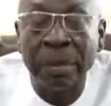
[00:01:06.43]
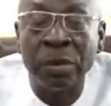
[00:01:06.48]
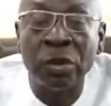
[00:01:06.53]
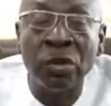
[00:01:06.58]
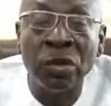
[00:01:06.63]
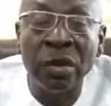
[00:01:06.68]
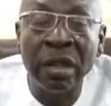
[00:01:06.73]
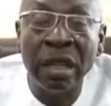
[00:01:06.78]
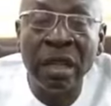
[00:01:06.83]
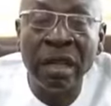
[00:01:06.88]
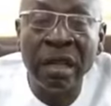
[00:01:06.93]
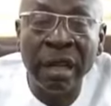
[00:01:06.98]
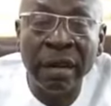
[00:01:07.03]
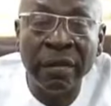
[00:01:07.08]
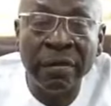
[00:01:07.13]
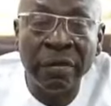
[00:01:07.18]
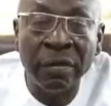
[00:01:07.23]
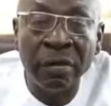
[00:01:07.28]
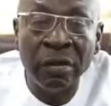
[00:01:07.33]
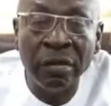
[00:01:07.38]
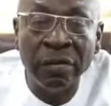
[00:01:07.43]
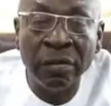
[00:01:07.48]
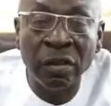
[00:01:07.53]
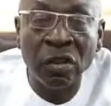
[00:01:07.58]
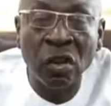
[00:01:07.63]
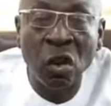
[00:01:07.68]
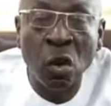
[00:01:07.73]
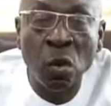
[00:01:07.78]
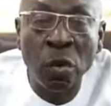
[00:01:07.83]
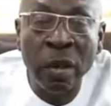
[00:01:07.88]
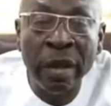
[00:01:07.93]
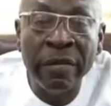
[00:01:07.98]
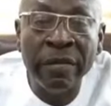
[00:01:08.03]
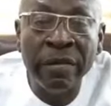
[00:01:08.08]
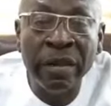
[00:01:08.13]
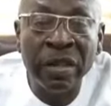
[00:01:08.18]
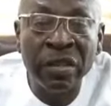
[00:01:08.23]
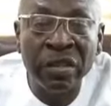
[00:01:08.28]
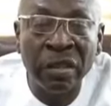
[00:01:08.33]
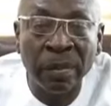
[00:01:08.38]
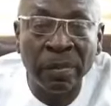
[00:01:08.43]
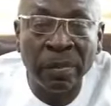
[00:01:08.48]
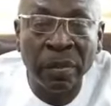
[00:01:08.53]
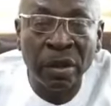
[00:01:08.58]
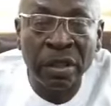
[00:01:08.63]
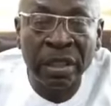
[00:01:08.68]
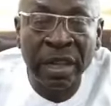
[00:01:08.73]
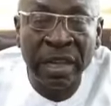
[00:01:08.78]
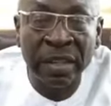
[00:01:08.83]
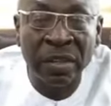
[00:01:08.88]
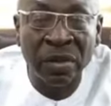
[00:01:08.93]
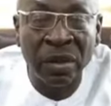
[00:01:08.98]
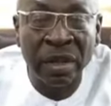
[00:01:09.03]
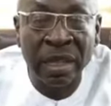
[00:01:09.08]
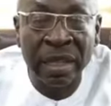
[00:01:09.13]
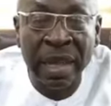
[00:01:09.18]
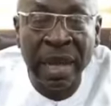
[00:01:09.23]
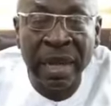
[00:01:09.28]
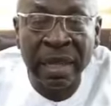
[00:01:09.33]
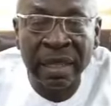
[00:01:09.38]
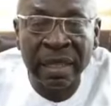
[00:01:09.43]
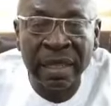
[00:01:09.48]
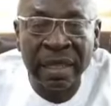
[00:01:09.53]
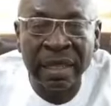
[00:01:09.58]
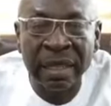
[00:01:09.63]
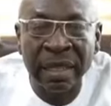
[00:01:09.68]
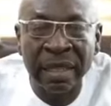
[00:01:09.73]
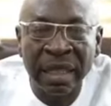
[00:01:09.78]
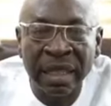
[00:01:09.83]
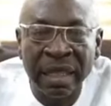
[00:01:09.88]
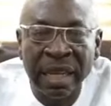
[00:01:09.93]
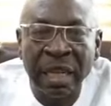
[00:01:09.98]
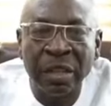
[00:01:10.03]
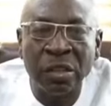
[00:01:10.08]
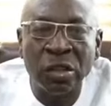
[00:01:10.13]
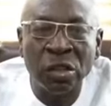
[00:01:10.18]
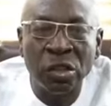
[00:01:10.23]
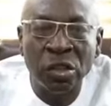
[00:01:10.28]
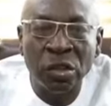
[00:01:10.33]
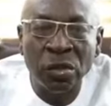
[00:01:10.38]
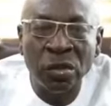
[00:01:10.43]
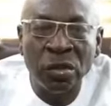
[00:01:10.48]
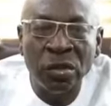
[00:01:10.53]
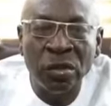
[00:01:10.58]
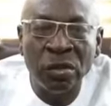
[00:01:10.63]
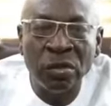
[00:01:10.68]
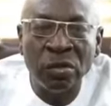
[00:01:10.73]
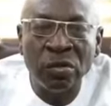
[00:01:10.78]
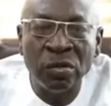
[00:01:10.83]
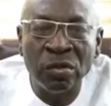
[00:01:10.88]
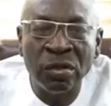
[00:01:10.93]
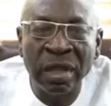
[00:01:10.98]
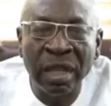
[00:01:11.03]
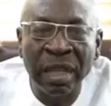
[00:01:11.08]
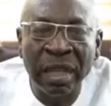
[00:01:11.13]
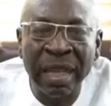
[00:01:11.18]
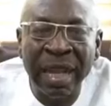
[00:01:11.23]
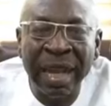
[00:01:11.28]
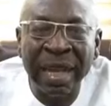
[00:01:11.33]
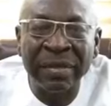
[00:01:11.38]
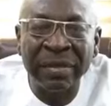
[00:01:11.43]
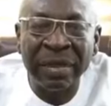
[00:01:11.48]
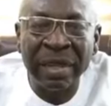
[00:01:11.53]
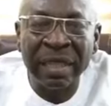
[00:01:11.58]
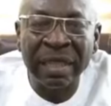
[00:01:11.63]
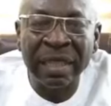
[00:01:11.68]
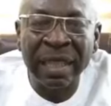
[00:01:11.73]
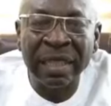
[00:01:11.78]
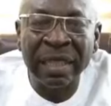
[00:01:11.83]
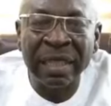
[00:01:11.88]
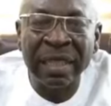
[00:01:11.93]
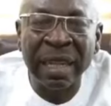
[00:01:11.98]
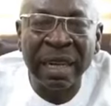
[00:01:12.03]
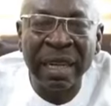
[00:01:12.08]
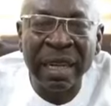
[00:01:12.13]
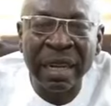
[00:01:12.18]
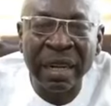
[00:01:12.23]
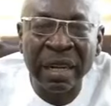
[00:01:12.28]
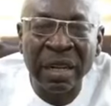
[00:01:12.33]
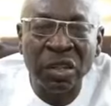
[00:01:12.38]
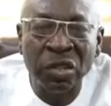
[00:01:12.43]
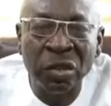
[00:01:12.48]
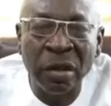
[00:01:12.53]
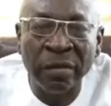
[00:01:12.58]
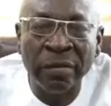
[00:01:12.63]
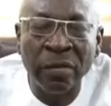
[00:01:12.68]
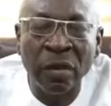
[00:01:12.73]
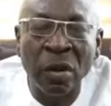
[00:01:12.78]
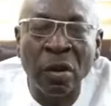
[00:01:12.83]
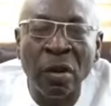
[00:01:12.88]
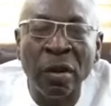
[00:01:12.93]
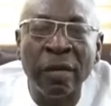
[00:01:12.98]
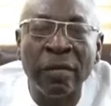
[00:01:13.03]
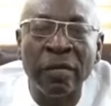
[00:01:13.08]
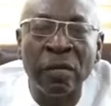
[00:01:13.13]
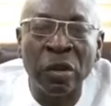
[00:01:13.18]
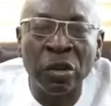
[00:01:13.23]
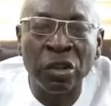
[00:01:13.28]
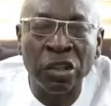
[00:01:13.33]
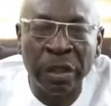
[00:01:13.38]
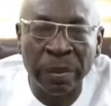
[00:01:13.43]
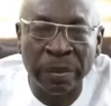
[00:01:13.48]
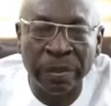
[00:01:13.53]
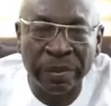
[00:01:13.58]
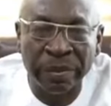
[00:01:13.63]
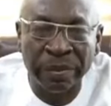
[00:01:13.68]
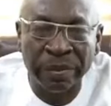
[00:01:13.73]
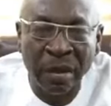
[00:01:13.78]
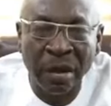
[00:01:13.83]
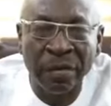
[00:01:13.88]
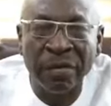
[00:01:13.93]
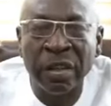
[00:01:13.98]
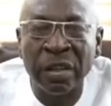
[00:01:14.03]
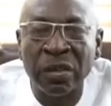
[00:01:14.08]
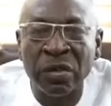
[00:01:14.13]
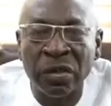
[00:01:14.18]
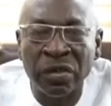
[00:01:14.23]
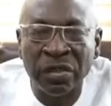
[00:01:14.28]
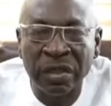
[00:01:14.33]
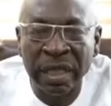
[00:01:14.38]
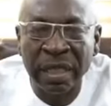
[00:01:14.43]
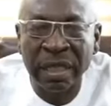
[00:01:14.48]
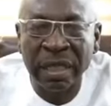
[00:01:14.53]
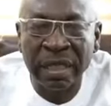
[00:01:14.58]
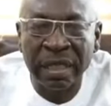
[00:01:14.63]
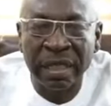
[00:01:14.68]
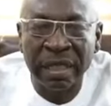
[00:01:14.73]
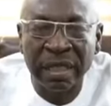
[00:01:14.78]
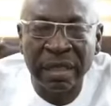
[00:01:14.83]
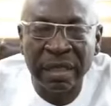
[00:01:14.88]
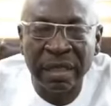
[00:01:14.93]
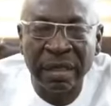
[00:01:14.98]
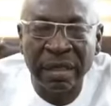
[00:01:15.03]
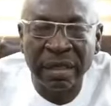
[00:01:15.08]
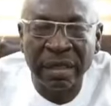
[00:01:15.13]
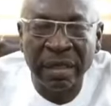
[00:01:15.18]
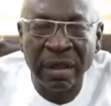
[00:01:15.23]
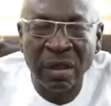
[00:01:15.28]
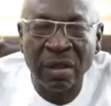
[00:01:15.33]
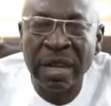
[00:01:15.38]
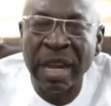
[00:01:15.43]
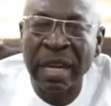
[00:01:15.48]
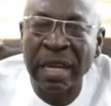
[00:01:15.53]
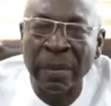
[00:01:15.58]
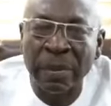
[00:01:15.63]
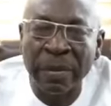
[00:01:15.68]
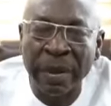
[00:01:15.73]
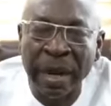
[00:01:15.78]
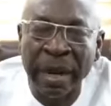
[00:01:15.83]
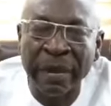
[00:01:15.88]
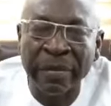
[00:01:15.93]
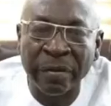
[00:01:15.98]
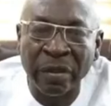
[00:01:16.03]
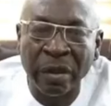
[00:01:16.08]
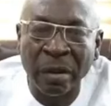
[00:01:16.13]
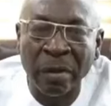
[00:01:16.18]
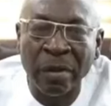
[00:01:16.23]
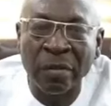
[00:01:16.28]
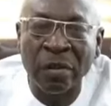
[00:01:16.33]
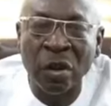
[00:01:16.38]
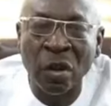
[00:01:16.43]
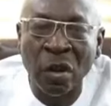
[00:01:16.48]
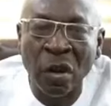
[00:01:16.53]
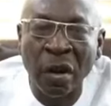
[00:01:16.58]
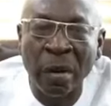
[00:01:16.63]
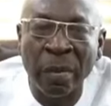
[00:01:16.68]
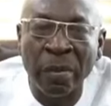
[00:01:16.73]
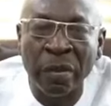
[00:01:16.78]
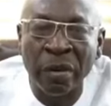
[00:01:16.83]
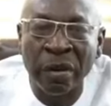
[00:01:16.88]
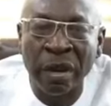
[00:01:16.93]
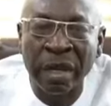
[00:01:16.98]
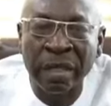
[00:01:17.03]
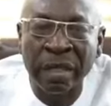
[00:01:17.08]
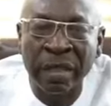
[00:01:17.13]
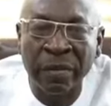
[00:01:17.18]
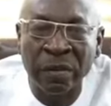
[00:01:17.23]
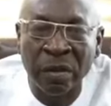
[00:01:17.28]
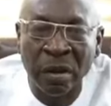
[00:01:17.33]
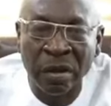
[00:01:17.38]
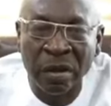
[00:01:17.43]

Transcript: I'm truly grateful for the unwavering support and solidarity that you showed during our recent declaration for governorship of Edo State under the platform of the All Progressive